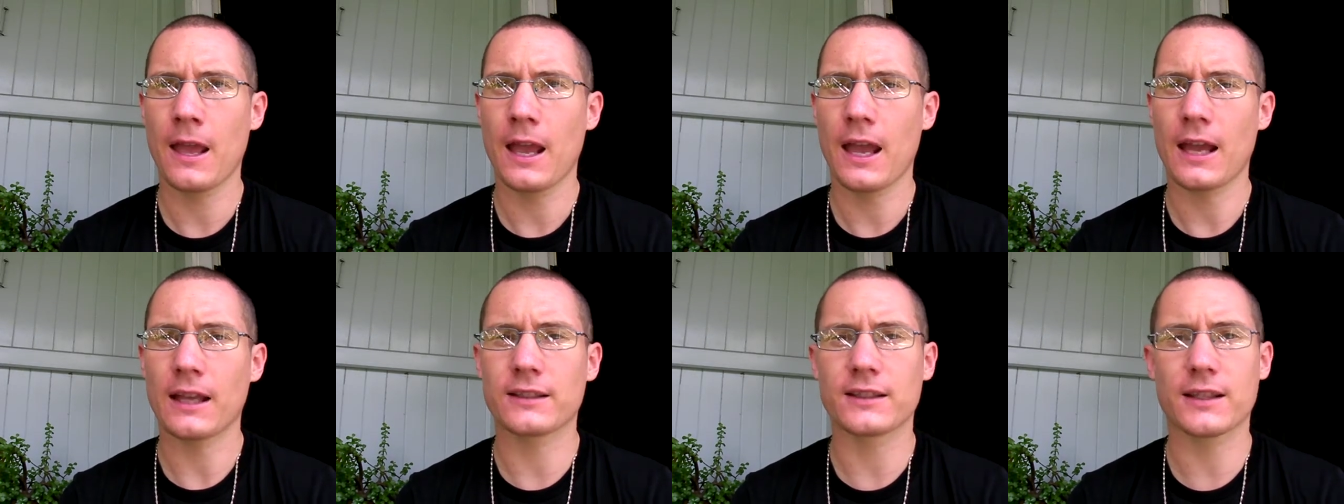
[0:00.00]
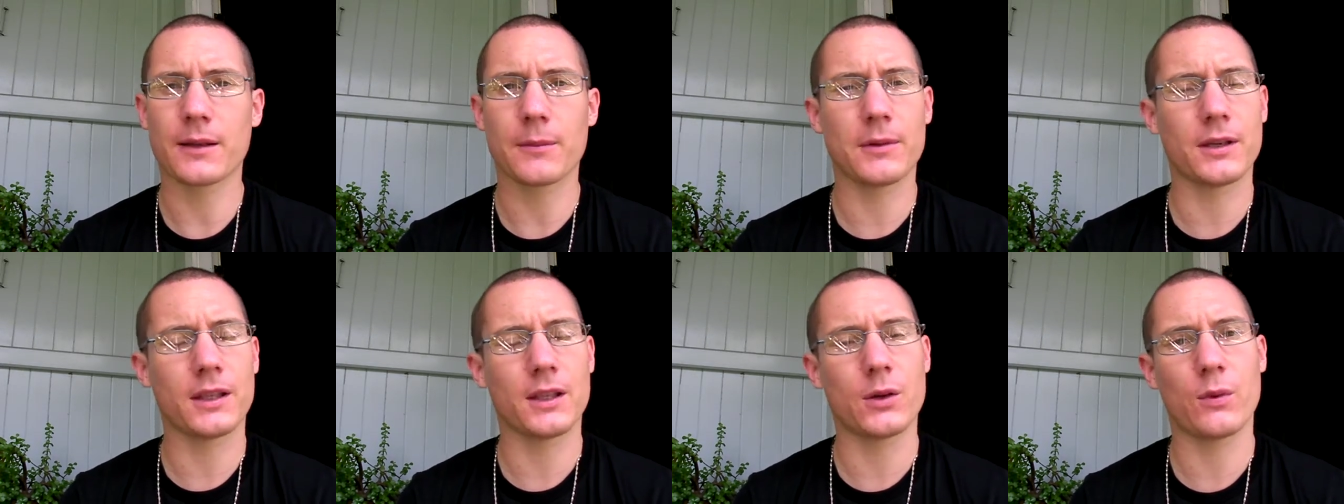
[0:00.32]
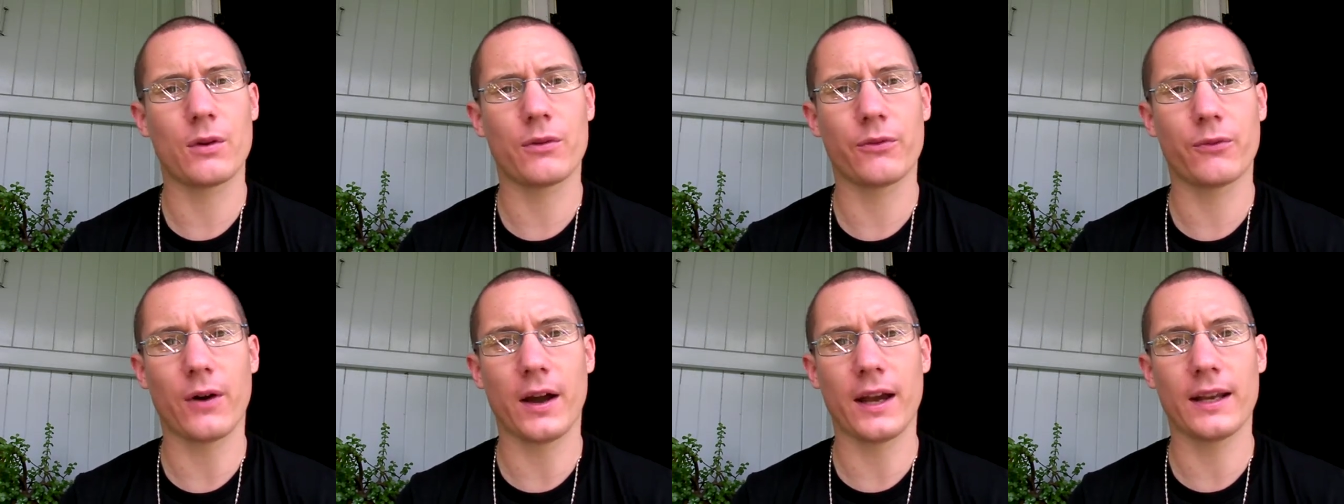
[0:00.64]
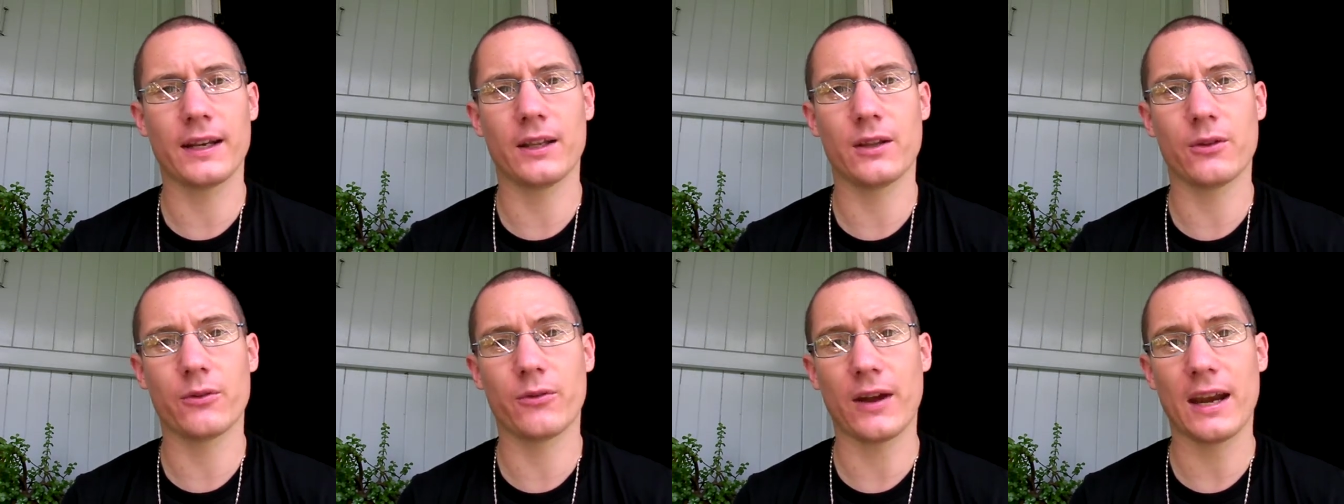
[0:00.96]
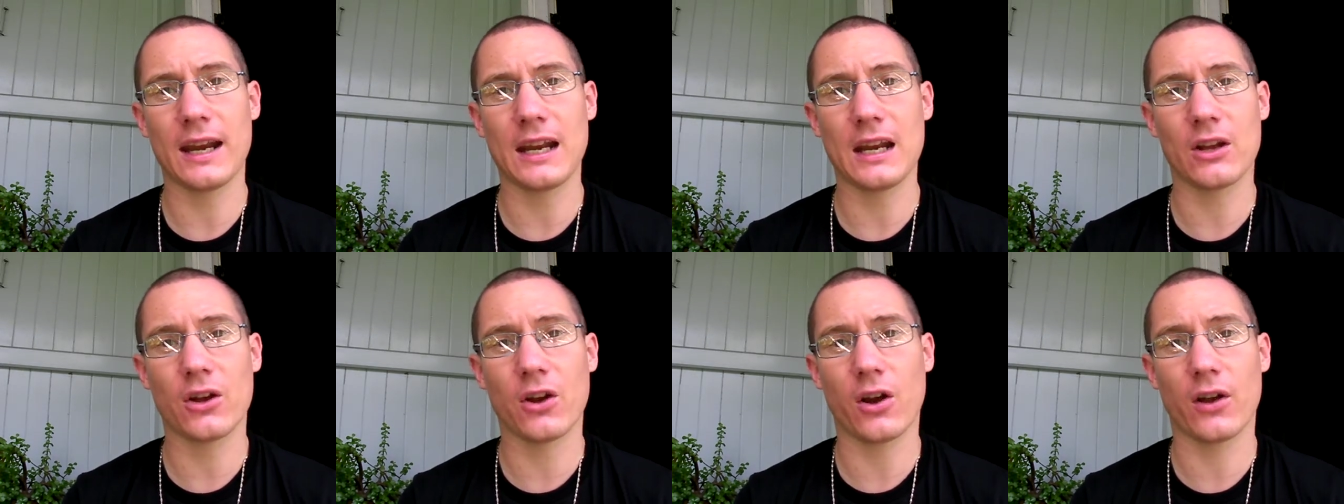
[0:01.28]
and something that we find in the
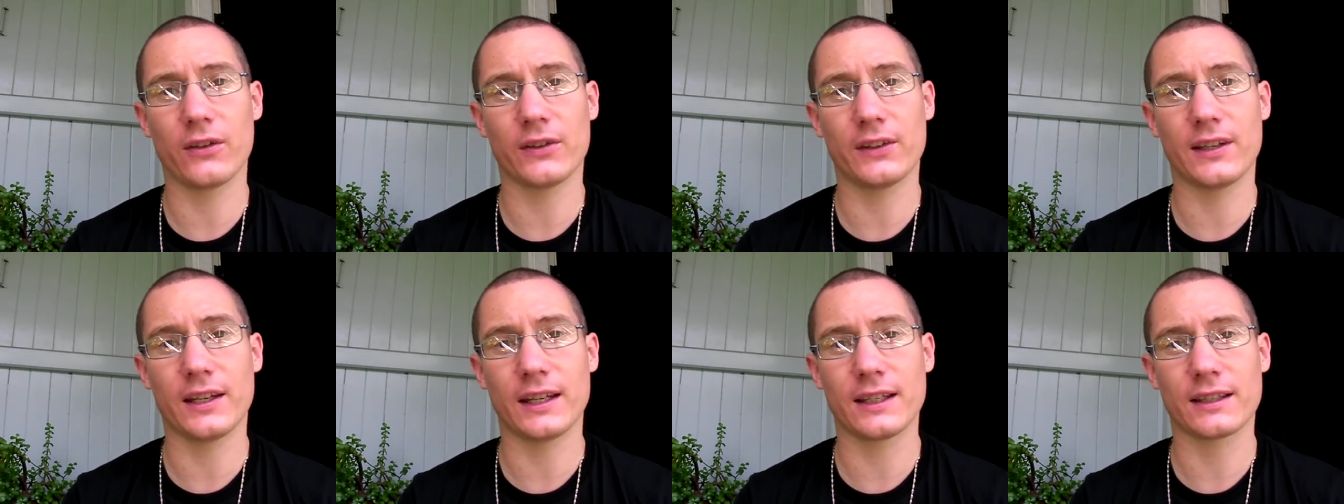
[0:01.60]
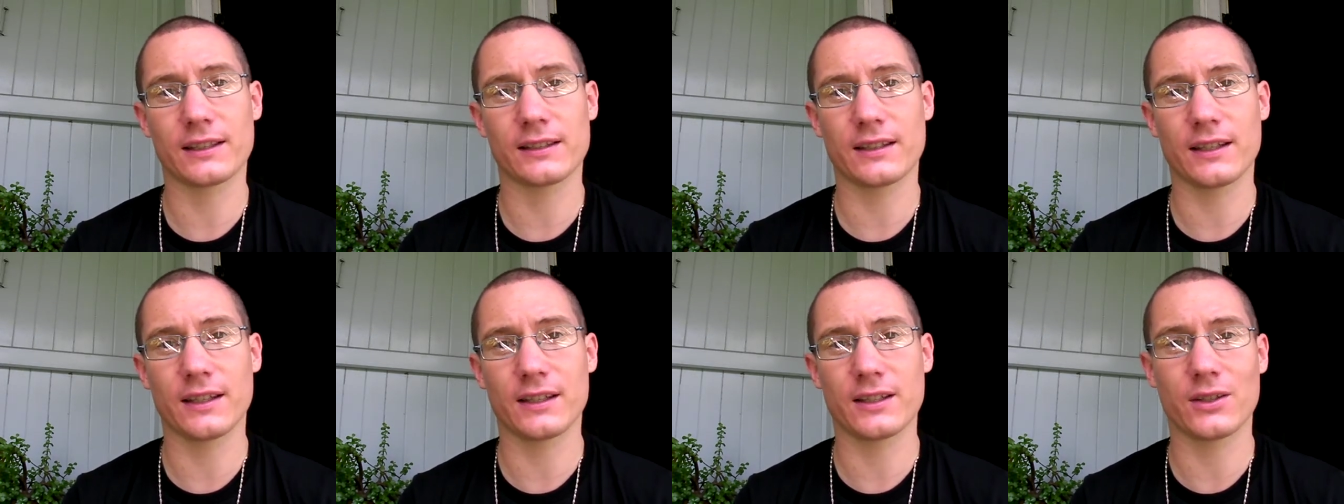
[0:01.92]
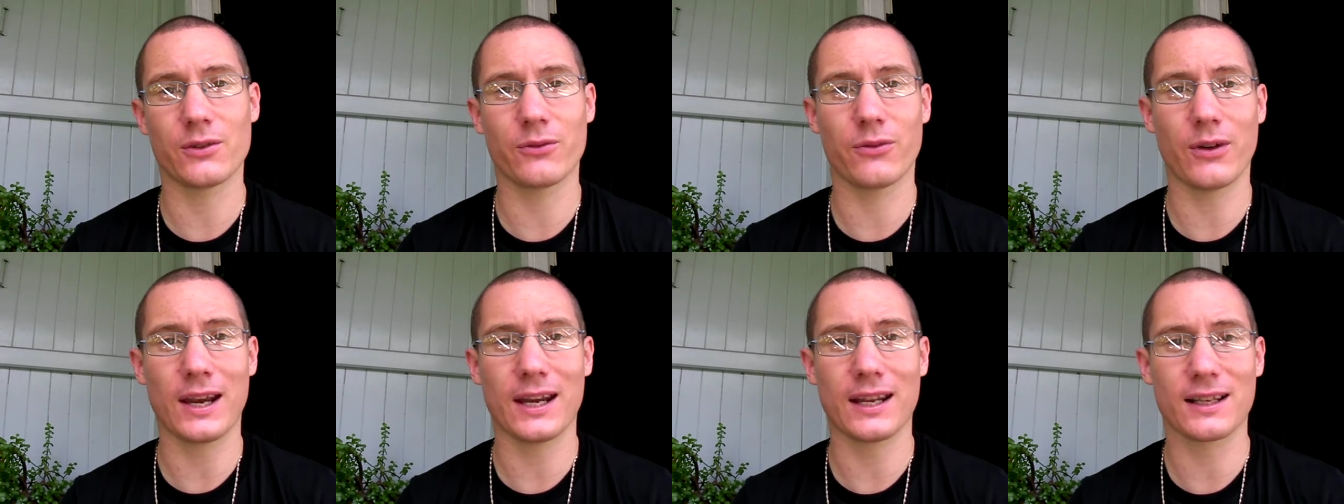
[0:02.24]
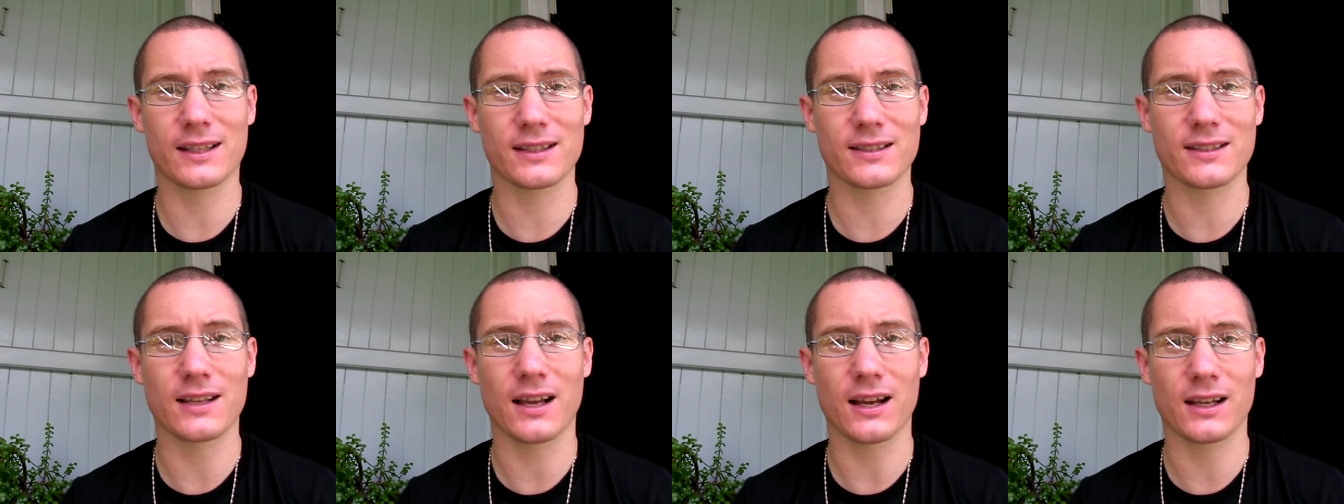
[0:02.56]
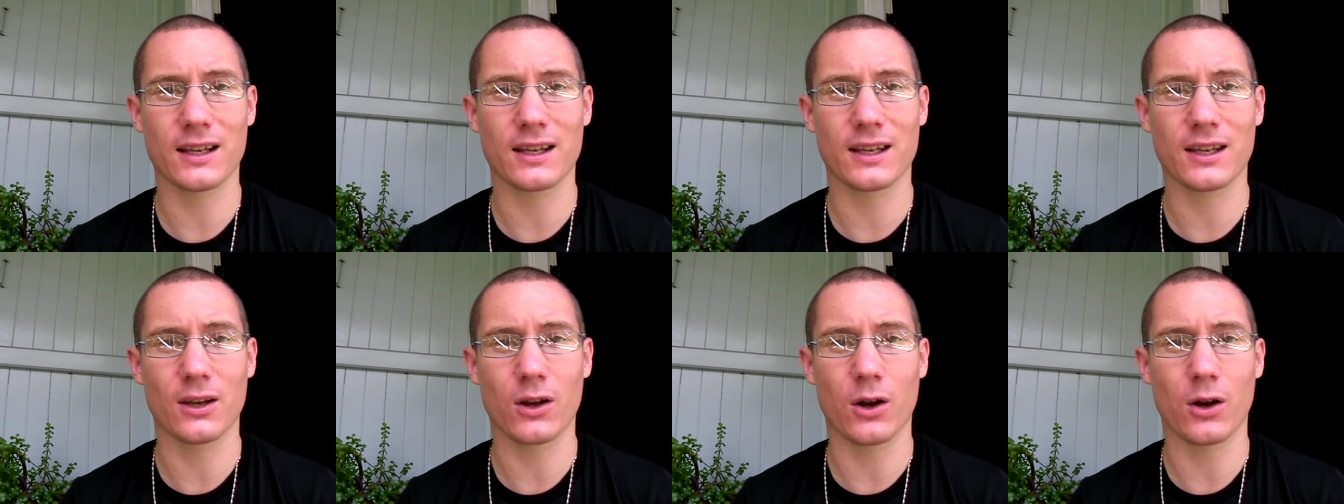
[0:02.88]
Vedic context is the Vedic
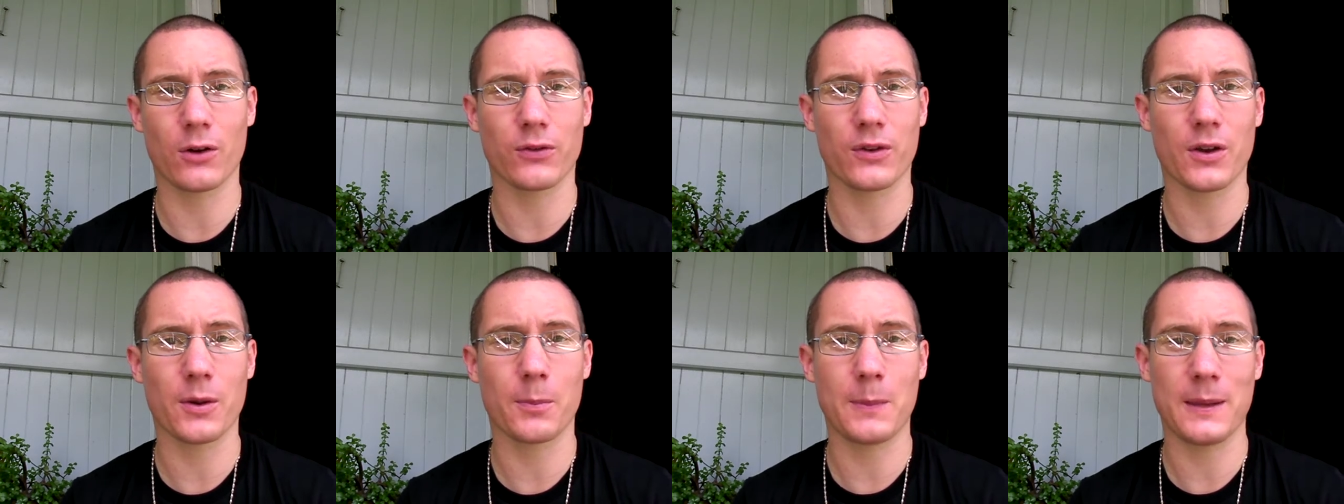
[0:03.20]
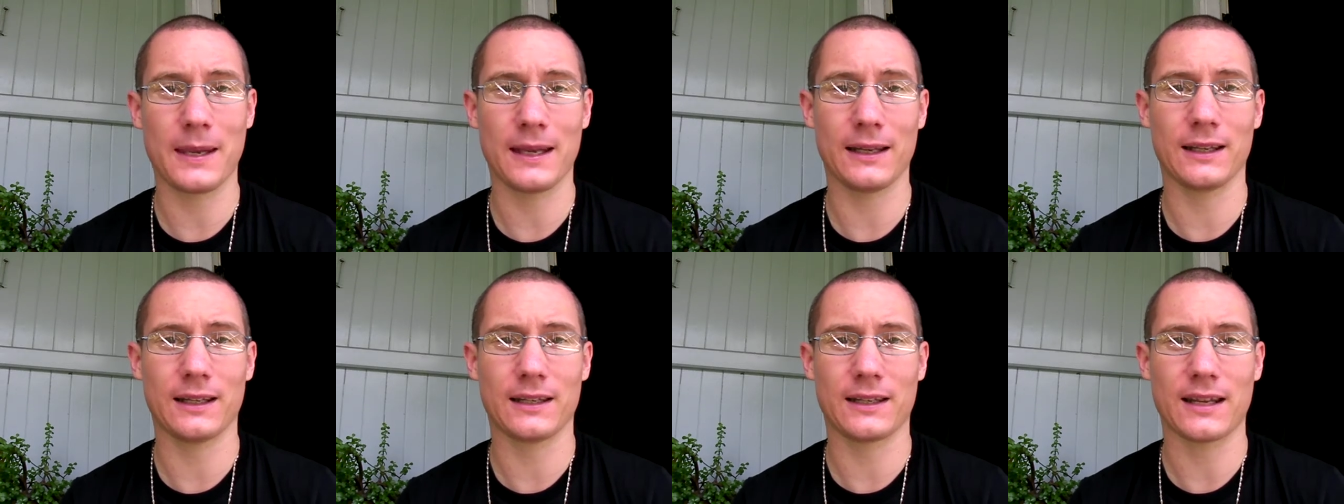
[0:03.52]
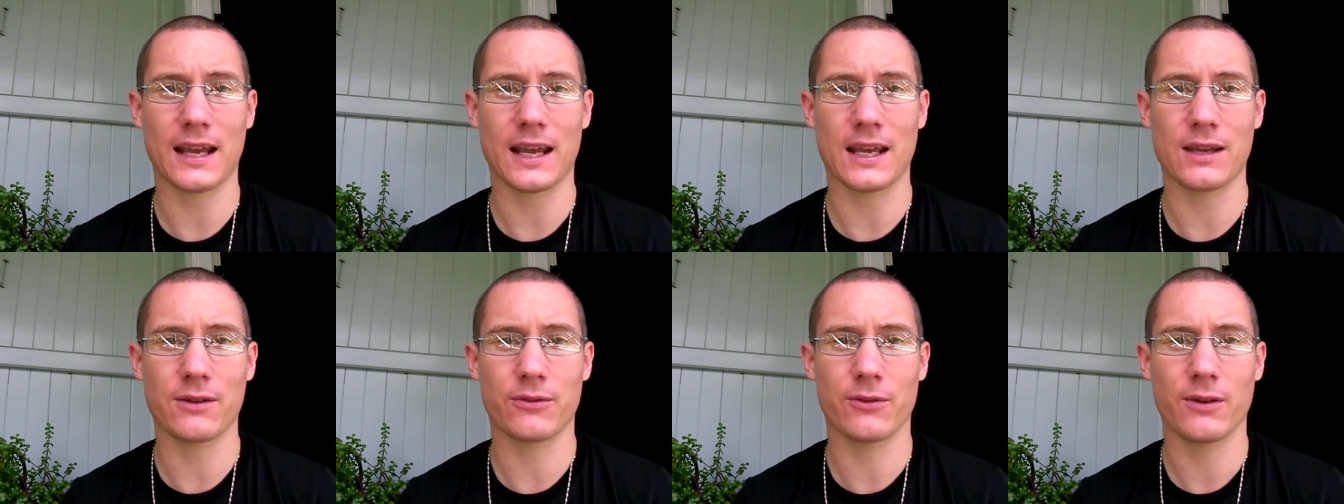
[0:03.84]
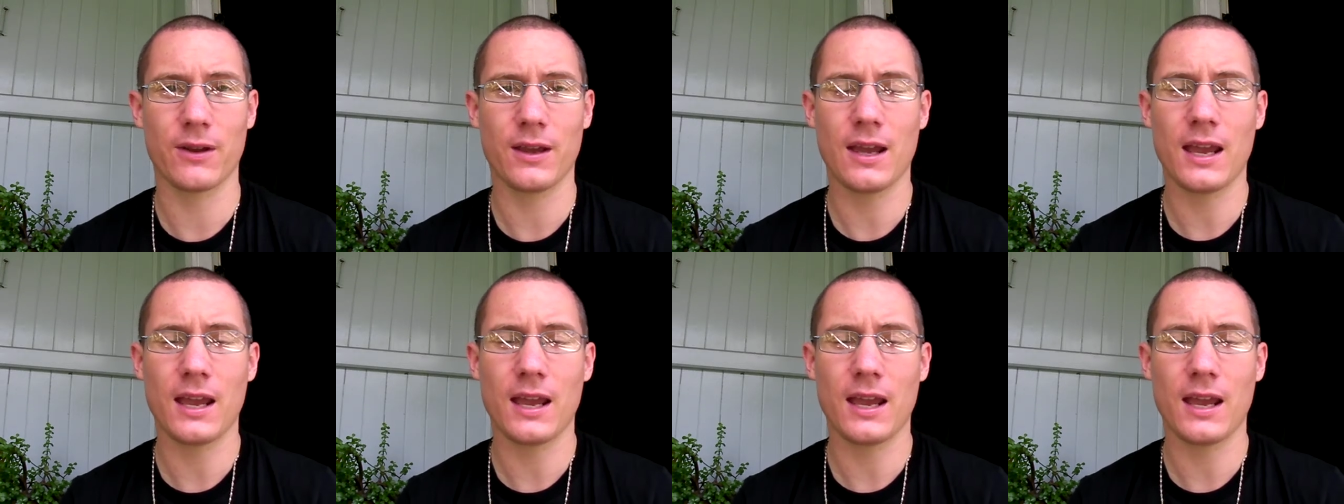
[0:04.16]
Sankhya of Kapila Dev.